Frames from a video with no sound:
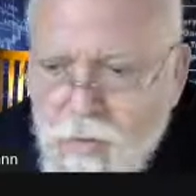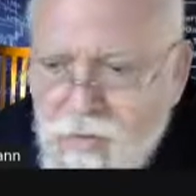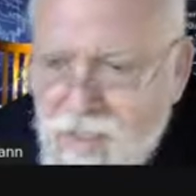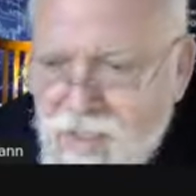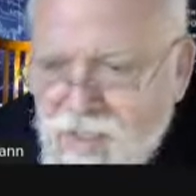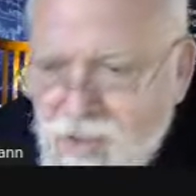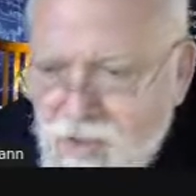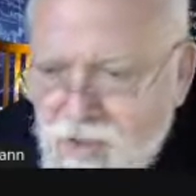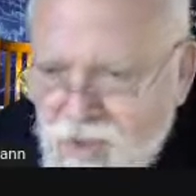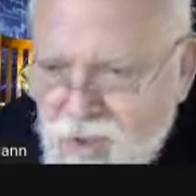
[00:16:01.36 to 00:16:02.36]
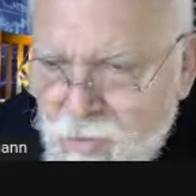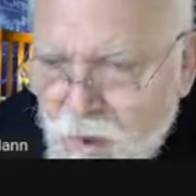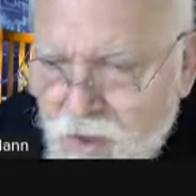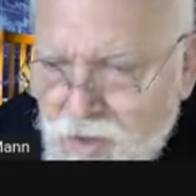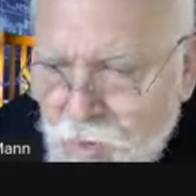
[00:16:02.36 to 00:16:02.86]
and resistance are
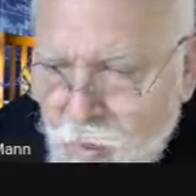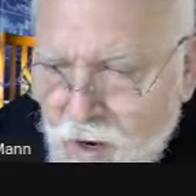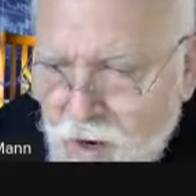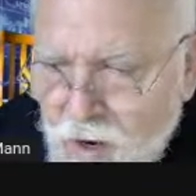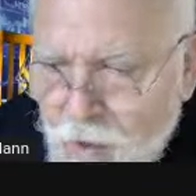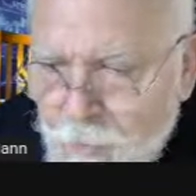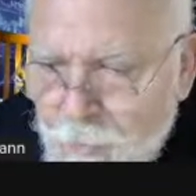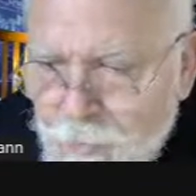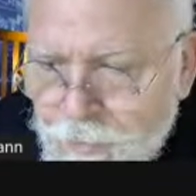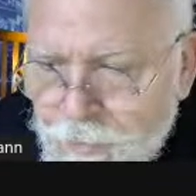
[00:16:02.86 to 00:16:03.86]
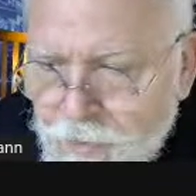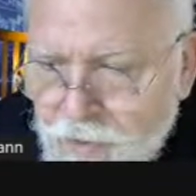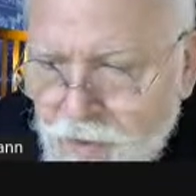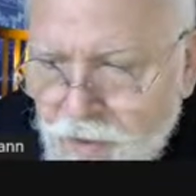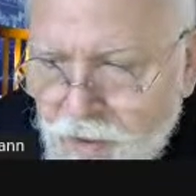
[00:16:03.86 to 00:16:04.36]
spots where
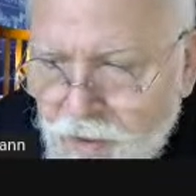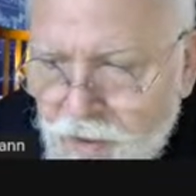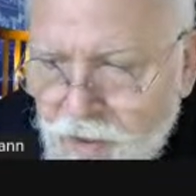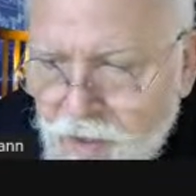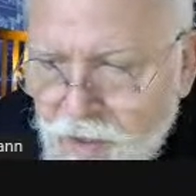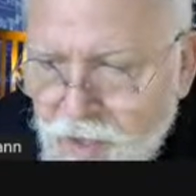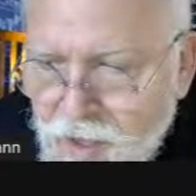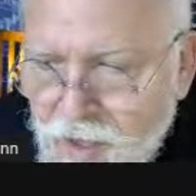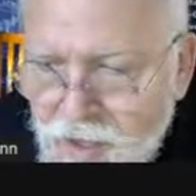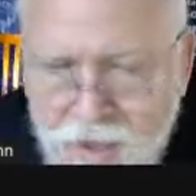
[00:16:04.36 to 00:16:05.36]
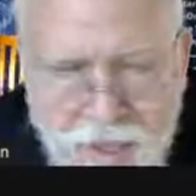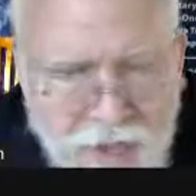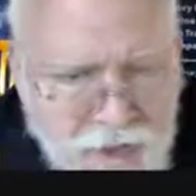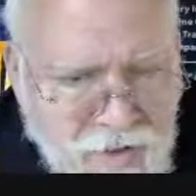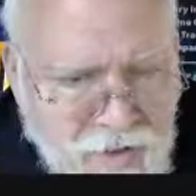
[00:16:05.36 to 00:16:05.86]
the
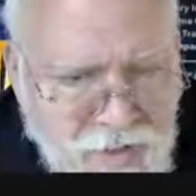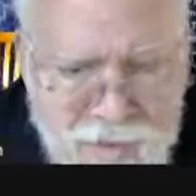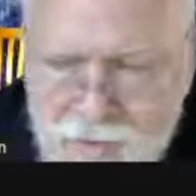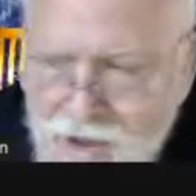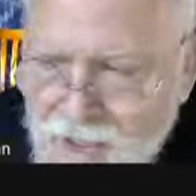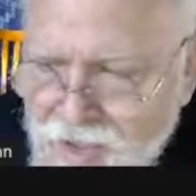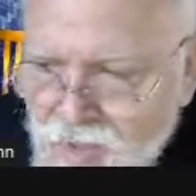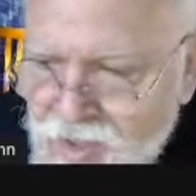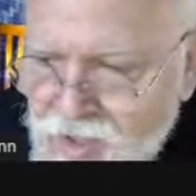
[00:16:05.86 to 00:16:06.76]
candles seem to naturally